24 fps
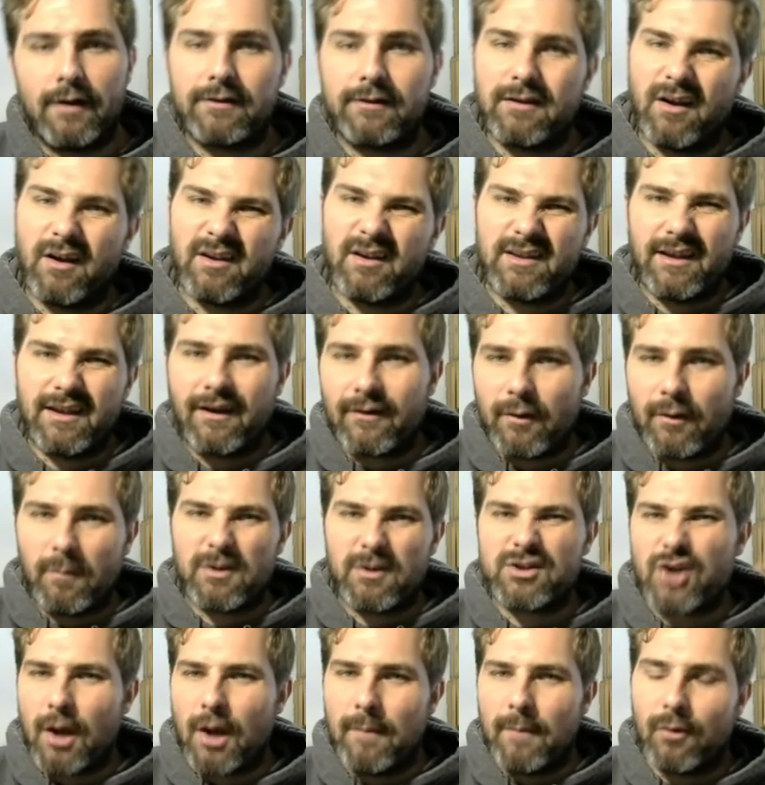I've got my
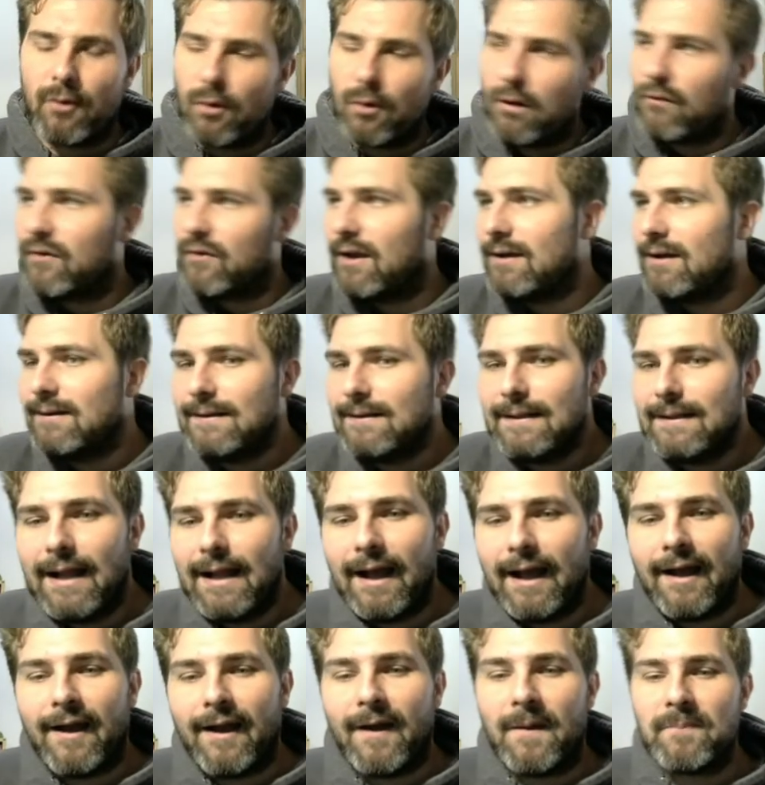timing all off there.
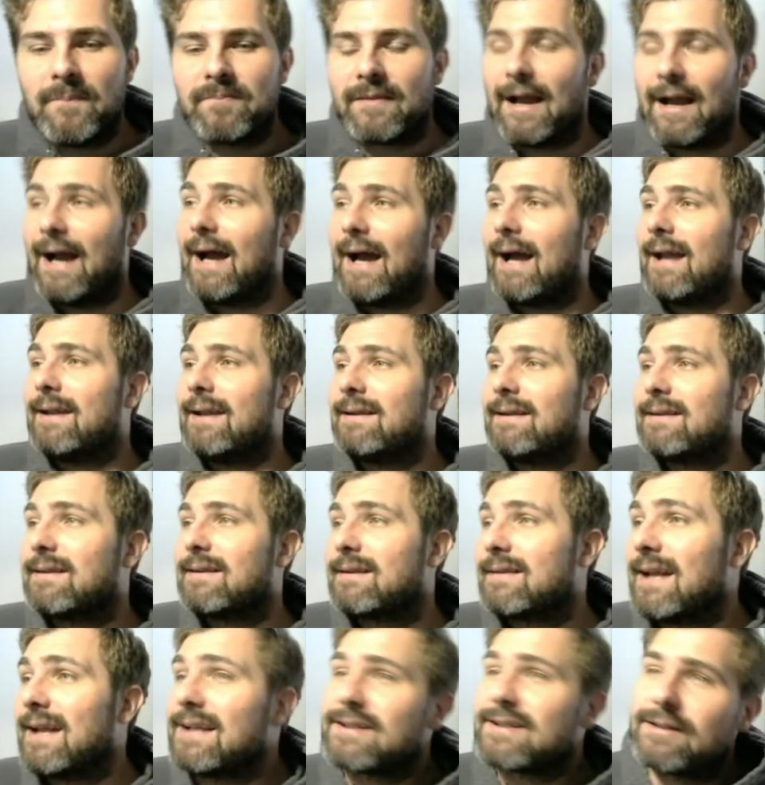And
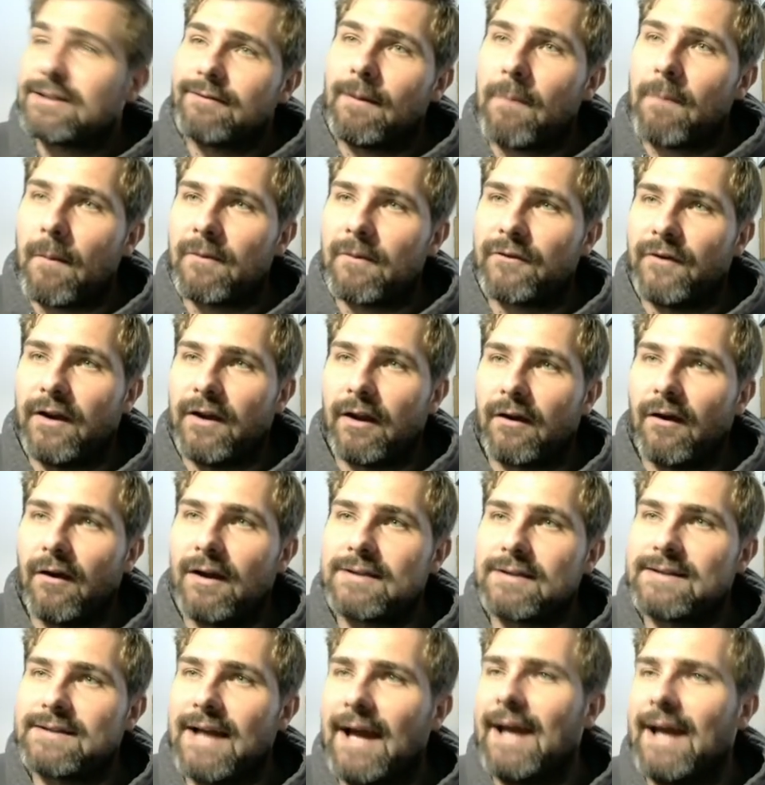that's going to wrap up this video, guys.
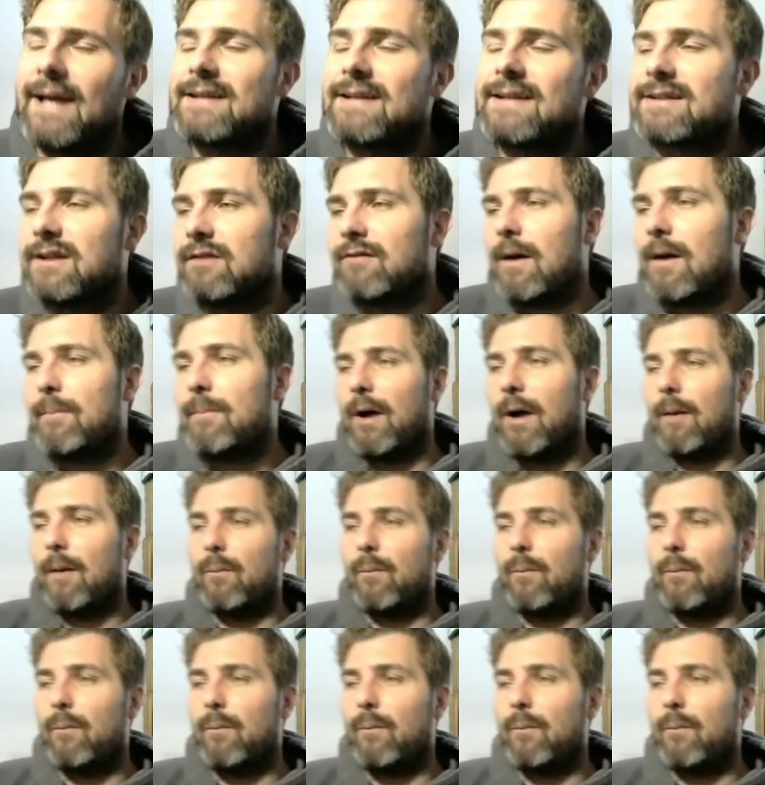That is going to wrap it up. We